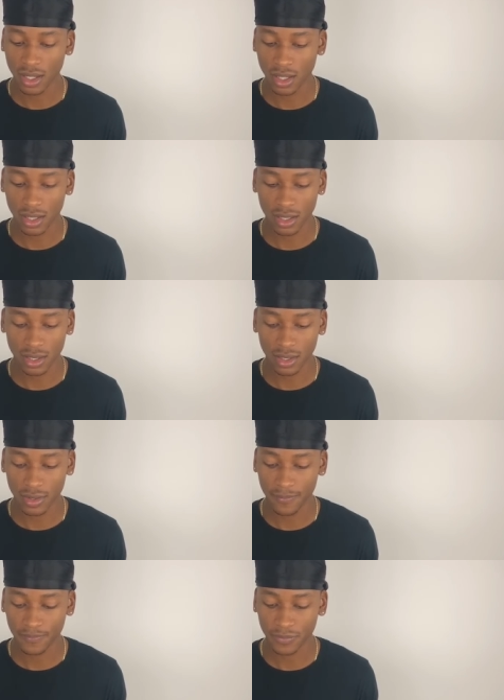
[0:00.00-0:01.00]

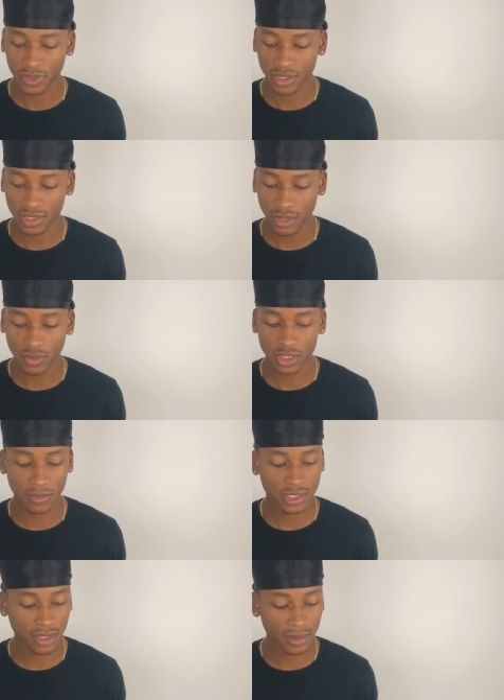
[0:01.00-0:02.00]
Uh, the sequence
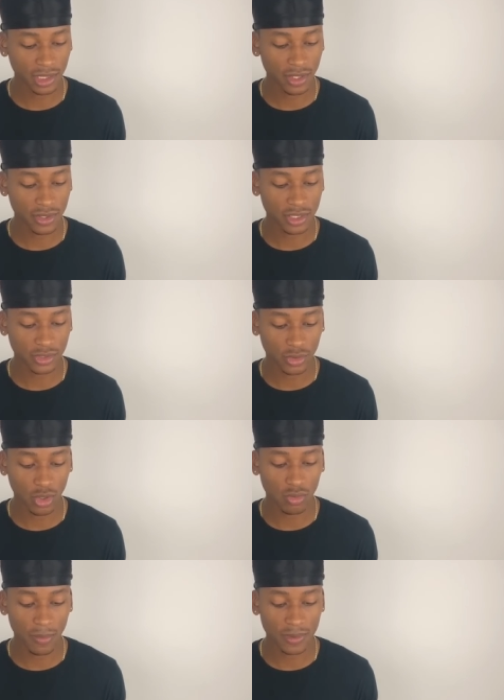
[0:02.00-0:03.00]
similarity
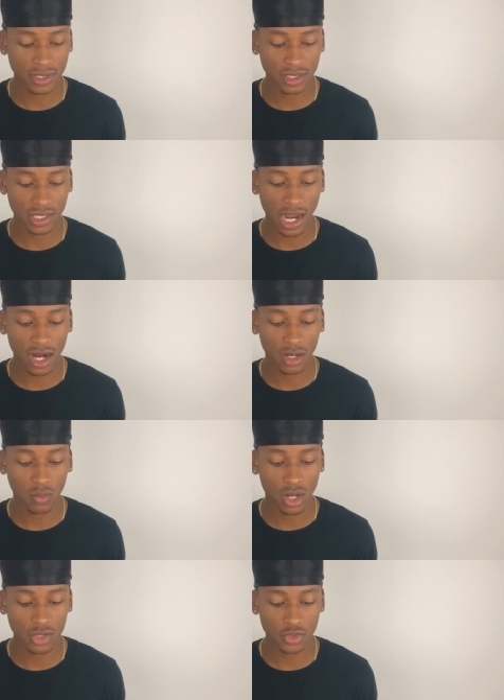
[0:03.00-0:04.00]
score represents
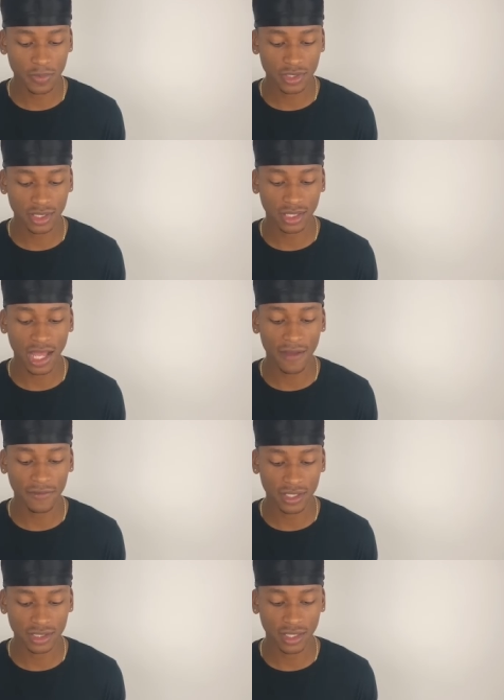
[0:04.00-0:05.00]
our 100%
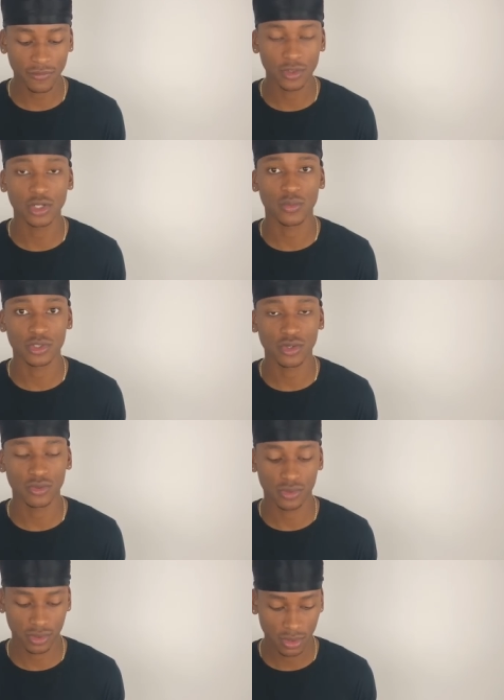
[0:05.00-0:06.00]
confidence level in your
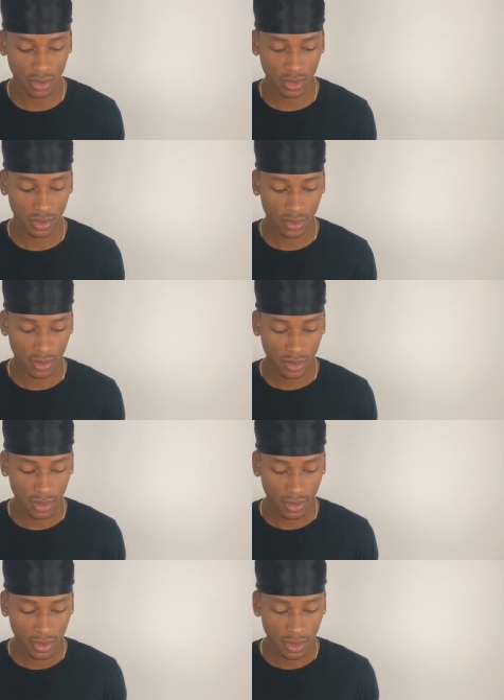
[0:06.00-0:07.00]
results.
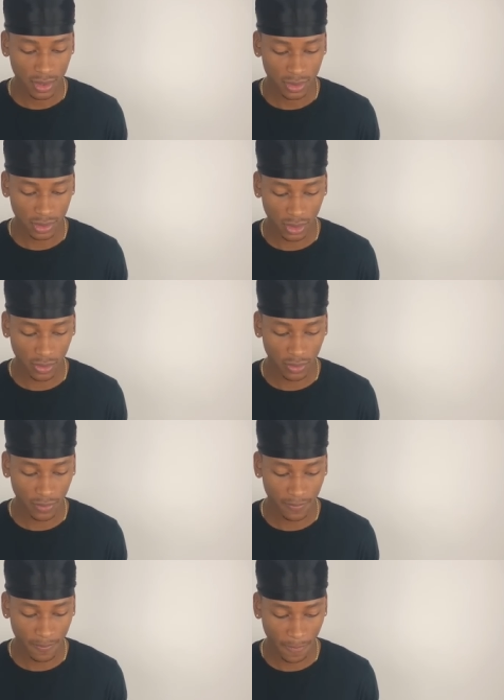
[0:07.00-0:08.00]

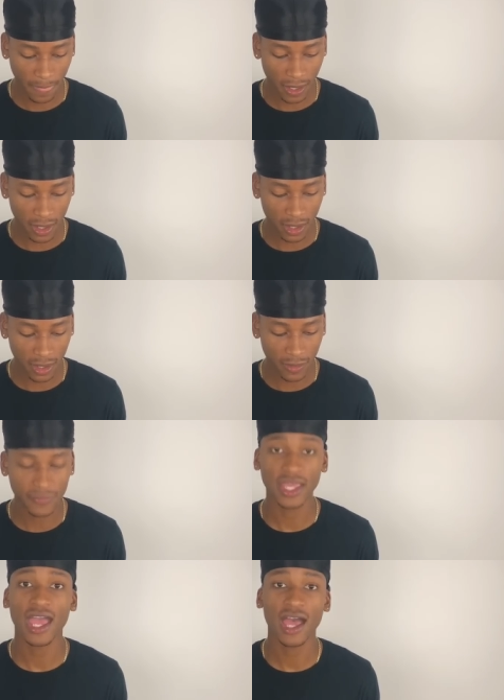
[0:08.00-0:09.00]
So
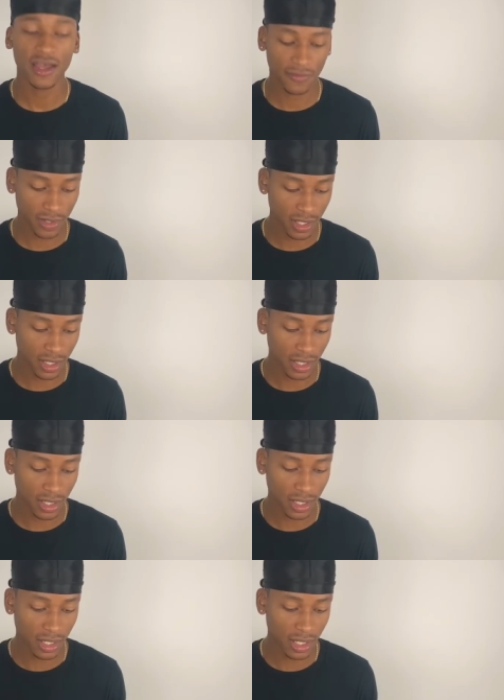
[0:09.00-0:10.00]
uh, they have
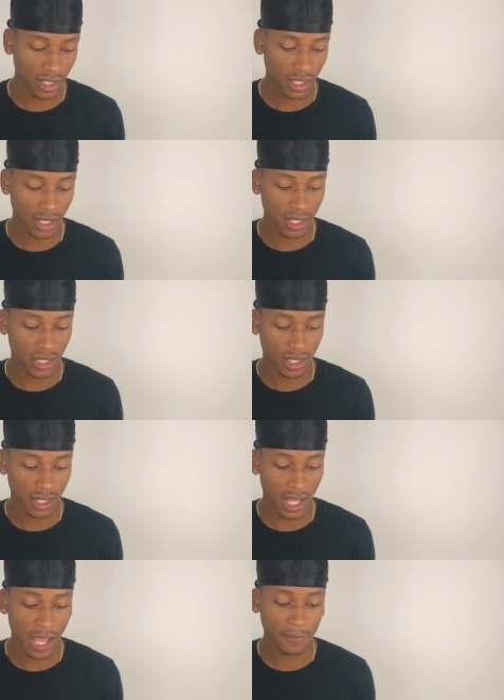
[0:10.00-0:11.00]

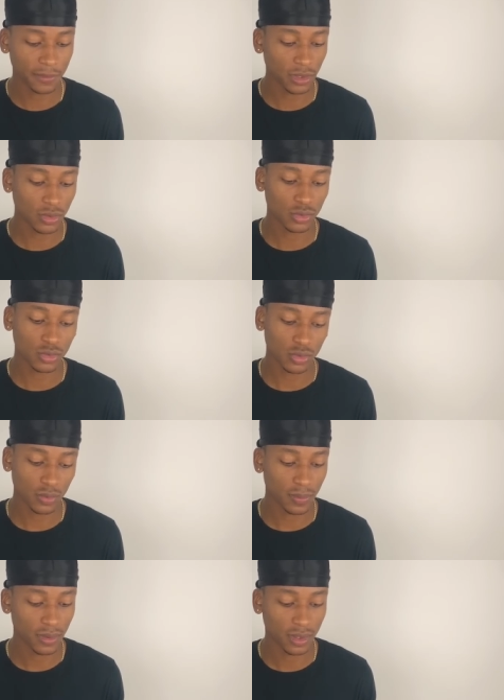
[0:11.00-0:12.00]
a, a, a
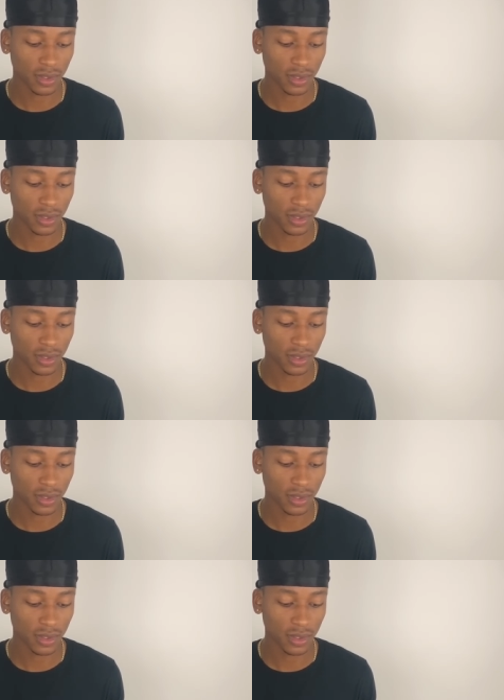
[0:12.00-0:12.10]
haplogroup